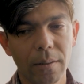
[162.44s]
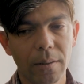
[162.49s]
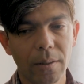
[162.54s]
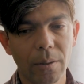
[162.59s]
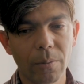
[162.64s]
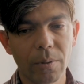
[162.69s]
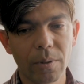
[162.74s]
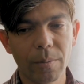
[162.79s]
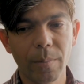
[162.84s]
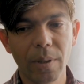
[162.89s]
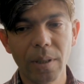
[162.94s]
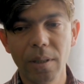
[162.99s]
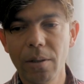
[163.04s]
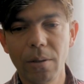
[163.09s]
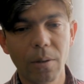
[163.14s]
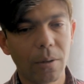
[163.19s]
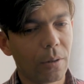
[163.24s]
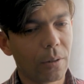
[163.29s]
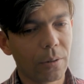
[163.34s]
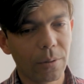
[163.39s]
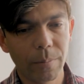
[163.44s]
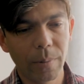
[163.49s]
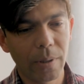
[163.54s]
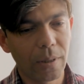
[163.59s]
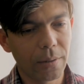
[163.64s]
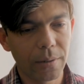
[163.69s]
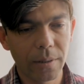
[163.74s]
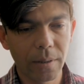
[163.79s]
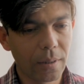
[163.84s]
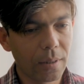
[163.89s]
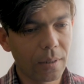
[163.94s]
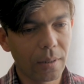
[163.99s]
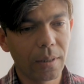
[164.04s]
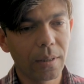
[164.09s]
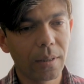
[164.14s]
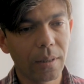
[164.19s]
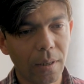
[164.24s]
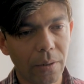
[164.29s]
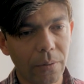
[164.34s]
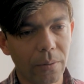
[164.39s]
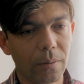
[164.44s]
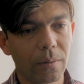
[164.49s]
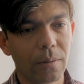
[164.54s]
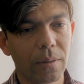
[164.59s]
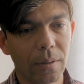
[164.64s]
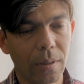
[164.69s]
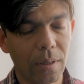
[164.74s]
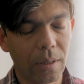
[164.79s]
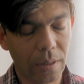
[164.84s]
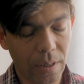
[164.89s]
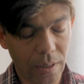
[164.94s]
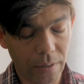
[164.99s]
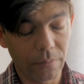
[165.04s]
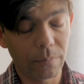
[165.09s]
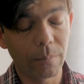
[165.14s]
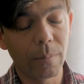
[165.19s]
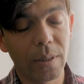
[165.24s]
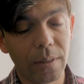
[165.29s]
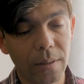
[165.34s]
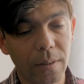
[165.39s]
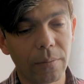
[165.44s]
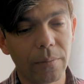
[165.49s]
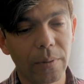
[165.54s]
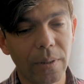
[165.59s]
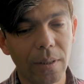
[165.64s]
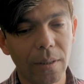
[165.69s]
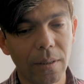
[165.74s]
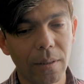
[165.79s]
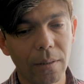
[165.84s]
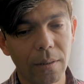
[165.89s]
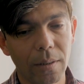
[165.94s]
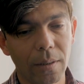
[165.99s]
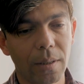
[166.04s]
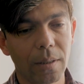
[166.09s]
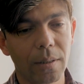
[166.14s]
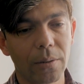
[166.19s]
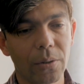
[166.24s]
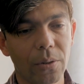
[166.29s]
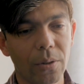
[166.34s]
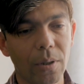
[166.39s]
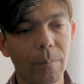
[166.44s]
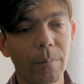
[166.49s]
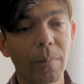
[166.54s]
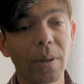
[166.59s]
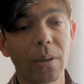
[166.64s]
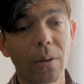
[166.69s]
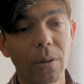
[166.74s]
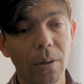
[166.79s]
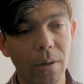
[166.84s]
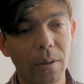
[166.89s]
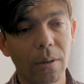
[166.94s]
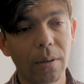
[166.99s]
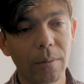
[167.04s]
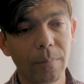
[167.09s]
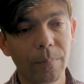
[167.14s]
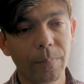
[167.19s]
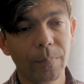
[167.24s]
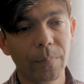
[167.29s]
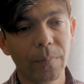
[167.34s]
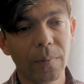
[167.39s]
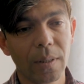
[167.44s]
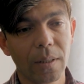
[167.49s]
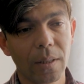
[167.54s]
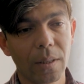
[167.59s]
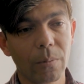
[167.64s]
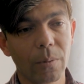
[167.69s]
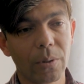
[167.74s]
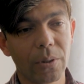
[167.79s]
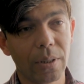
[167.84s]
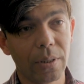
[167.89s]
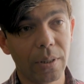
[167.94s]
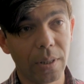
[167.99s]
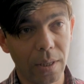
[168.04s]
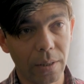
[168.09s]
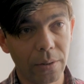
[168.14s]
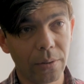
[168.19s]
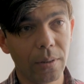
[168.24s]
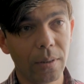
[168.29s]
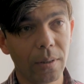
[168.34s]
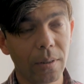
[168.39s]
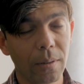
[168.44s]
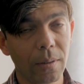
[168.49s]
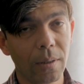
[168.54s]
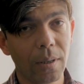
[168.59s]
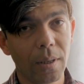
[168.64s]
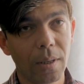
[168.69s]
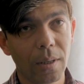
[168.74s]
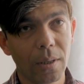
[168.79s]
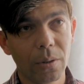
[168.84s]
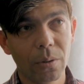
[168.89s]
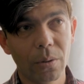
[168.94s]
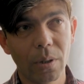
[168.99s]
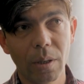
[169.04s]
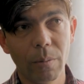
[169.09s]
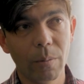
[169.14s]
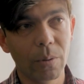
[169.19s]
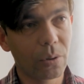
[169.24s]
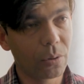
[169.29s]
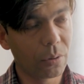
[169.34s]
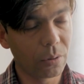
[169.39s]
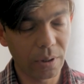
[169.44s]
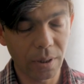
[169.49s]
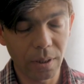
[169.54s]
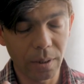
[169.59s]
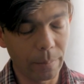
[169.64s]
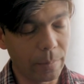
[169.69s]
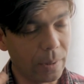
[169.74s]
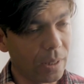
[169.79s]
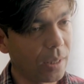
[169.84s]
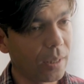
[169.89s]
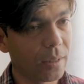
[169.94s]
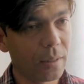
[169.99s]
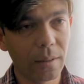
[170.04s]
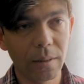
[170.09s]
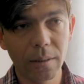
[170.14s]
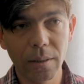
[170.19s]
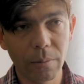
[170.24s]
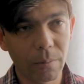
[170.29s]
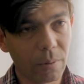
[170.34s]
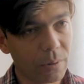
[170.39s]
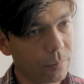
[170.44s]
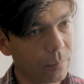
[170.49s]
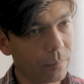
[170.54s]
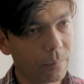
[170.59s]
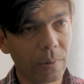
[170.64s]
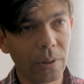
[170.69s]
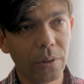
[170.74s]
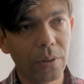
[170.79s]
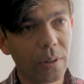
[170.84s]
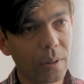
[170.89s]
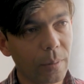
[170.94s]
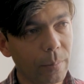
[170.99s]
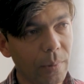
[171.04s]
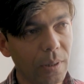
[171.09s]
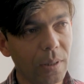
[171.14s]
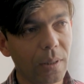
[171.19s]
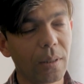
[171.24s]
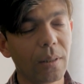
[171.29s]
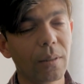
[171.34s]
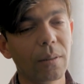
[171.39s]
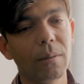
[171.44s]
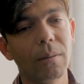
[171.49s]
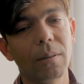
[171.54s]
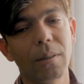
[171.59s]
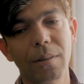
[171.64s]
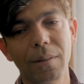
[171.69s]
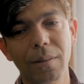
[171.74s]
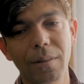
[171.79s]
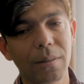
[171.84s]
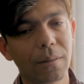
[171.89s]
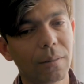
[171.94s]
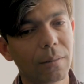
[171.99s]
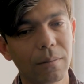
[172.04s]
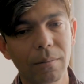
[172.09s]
there was many cars passing, and I arrived myself there, and I stopped a car. It was a taxi, so I was totally bloody. They was beating me, and